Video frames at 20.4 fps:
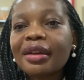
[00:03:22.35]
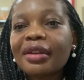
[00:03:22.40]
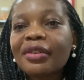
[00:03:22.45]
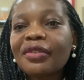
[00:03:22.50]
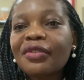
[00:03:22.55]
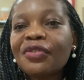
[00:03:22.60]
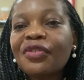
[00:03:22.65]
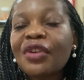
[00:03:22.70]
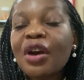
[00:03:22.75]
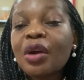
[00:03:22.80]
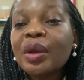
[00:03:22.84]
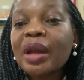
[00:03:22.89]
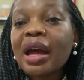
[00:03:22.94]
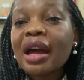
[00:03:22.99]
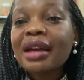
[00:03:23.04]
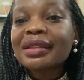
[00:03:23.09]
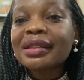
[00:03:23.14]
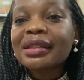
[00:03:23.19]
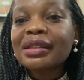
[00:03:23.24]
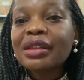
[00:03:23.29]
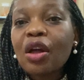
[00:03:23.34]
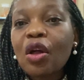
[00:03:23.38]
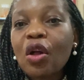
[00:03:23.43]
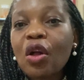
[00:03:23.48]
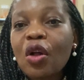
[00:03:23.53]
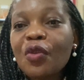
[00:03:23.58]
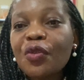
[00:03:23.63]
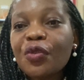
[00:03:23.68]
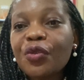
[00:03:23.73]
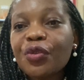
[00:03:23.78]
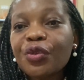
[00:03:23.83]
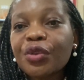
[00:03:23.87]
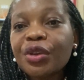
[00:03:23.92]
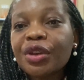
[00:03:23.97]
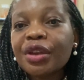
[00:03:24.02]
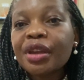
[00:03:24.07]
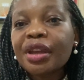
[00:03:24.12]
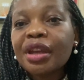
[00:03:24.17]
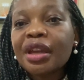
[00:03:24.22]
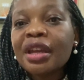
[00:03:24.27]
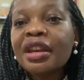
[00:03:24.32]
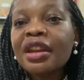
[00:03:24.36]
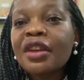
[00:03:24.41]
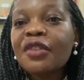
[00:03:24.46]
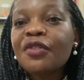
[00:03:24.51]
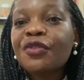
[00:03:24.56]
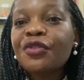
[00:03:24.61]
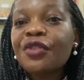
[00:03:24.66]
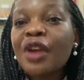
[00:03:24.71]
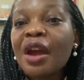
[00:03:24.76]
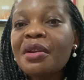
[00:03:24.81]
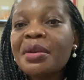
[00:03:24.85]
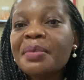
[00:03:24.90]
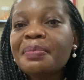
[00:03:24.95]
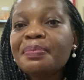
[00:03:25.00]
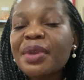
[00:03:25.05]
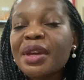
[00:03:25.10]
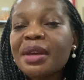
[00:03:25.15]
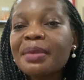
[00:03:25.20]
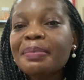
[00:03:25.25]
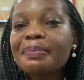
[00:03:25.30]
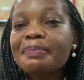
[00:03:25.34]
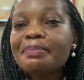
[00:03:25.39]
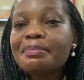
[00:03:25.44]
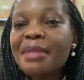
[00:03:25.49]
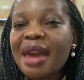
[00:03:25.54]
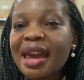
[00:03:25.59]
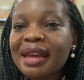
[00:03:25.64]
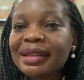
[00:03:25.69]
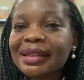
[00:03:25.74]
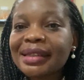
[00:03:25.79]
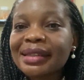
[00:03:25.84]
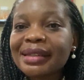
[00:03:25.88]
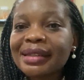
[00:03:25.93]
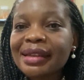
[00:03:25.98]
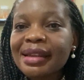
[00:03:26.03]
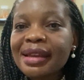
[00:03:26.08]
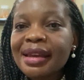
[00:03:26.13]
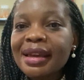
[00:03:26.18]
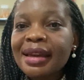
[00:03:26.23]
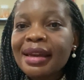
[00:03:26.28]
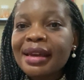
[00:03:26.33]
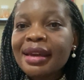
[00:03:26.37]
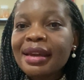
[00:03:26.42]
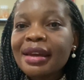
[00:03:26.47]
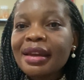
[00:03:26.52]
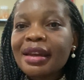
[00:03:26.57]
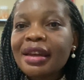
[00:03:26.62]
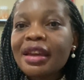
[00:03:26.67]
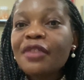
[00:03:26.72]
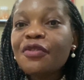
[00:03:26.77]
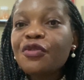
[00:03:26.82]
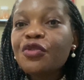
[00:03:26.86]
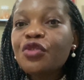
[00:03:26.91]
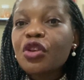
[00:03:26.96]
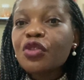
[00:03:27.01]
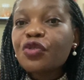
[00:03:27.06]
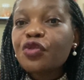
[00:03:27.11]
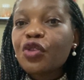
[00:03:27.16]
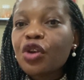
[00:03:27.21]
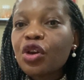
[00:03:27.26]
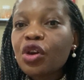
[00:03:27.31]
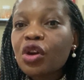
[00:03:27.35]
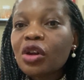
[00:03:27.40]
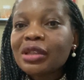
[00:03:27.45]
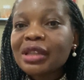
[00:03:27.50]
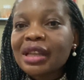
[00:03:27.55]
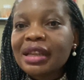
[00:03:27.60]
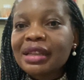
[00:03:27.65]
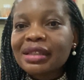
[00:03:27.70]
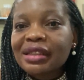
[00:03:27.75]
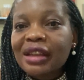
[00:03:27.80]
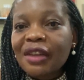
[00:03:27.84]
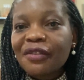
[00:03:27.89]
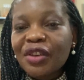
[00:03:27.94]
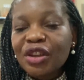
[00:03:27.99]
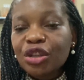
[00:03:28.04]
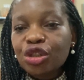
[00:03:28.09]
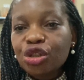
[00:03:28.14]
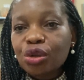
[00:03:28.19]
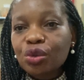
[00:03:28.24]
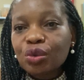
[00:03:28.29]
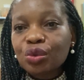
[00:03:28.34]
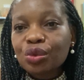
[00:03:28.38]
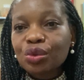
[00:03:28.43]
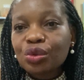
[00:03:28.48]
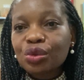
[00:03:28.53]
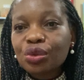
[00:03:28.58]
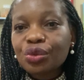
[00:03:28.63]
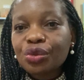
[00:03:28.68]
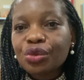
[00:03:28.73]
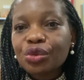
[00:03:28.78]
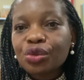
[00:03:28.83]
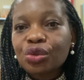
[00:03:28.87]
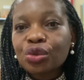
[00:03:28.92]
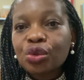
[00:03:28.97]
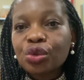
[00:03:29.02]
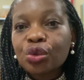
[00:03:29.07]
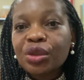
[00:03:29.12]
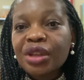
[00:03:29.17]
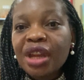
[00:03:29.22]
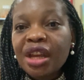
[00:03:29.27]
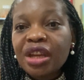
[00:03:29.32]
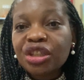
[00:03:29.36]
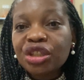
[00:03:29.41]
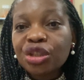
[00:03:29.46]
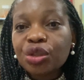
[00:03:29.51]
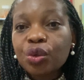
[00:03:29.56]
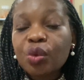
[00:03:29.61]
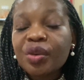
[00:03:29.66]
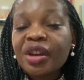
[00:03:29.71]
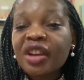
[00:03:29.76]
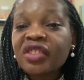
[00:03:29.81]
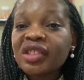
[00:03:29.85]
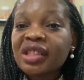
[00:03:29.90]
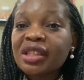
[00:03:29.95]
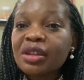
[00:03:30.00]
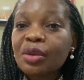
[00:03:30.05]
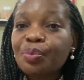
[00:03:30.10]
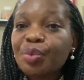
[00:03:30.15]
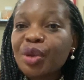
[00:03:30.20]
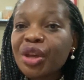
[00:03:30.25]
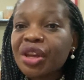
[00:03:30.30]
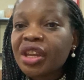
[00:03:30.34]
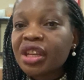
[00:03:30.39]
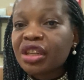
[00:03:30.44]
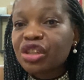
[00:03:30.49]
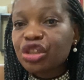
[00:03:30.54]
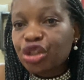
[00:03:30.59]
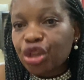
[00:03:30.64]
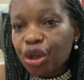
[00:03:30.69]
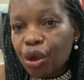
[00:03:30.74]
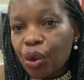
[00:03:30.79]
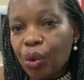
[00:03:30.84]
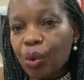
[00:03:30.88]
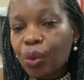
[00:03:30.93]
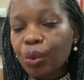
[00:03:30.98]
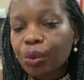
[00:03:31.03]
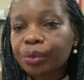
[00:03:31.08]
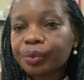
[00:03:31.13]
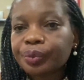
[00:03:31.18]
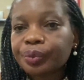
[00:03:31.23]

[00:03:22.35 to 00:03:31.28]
found herself in a very big mess. If not for God's intervention, today she would have still been in jail.